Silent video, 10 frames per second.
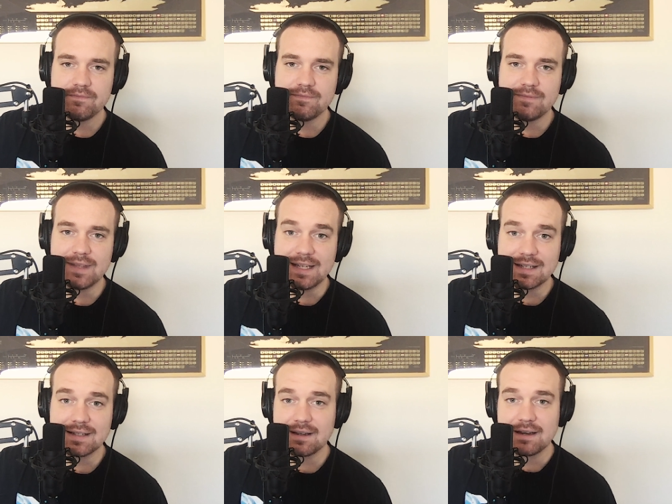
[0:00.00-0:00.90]

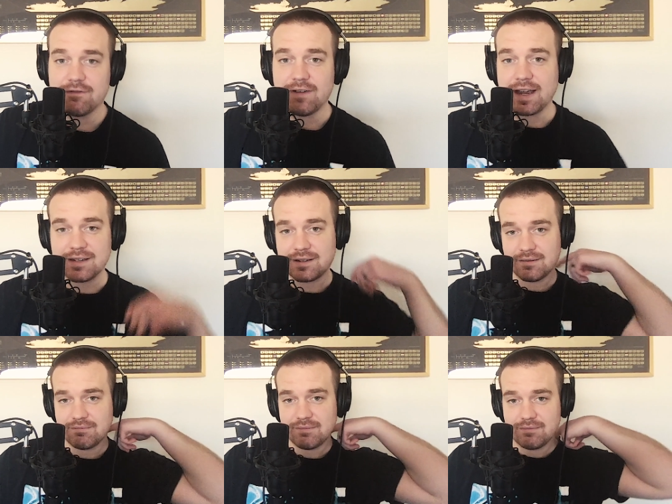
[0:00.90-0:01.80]
these confessed
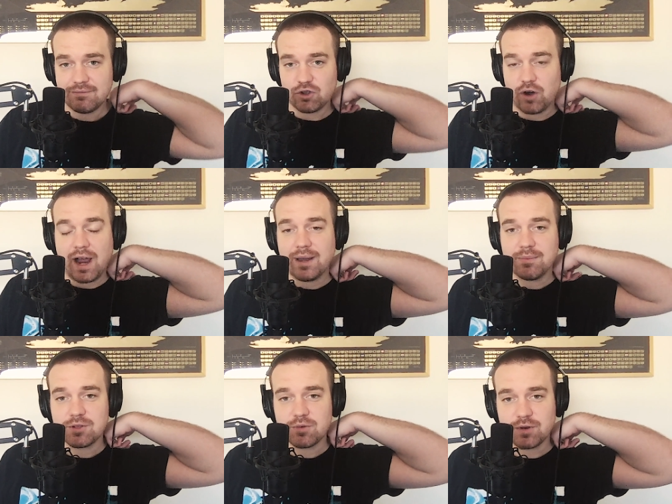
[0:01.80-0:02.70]

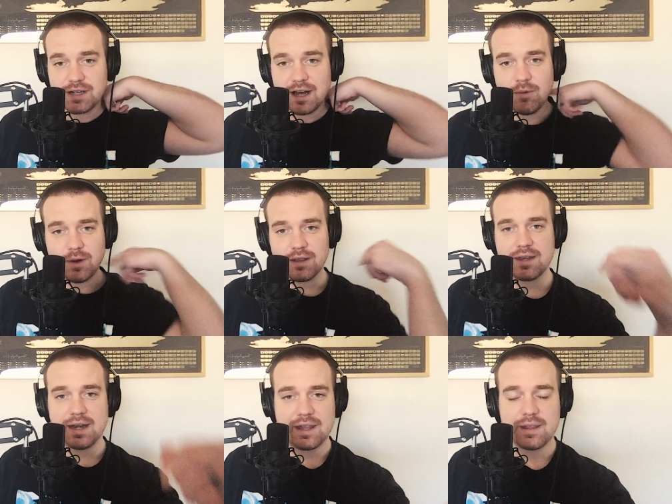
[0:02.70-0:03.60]
crimes were dealt with
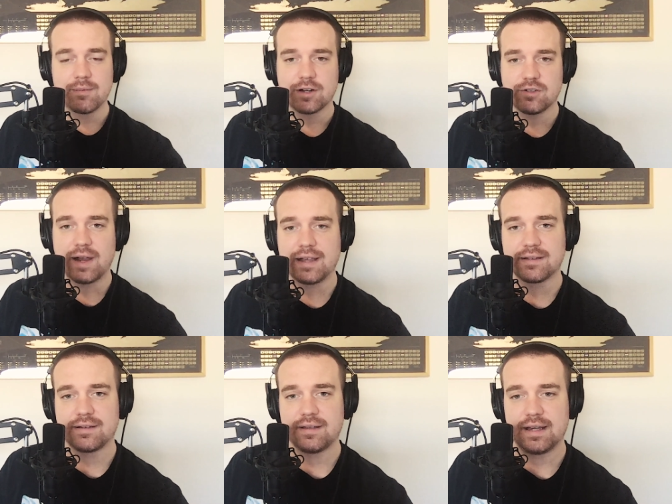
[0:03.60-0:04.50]
and how they were
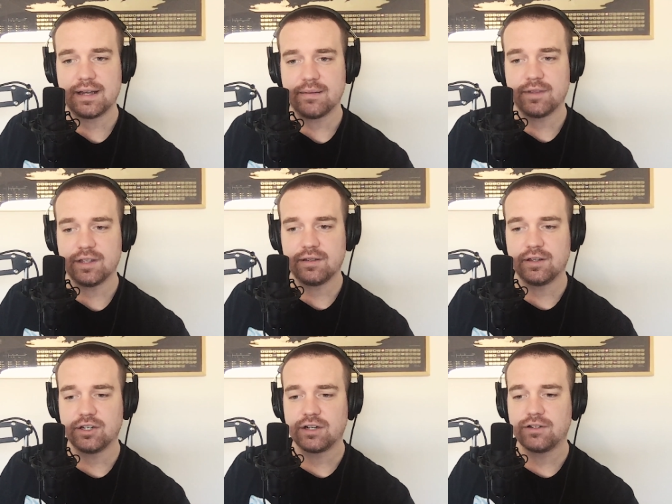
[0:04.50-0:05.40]
addressed.
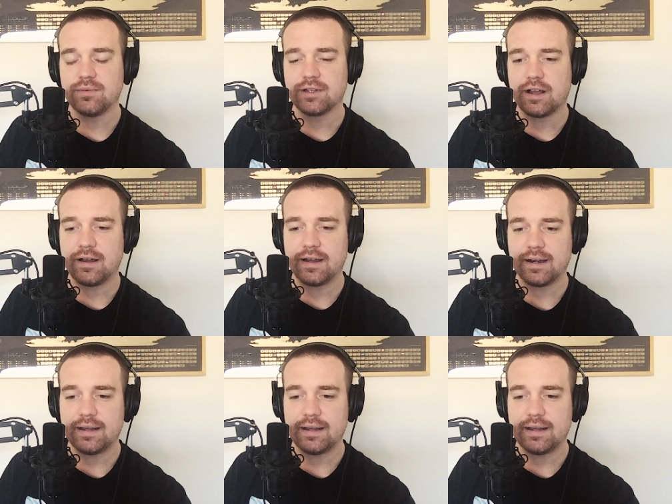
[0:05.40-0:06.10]
The judge who was on,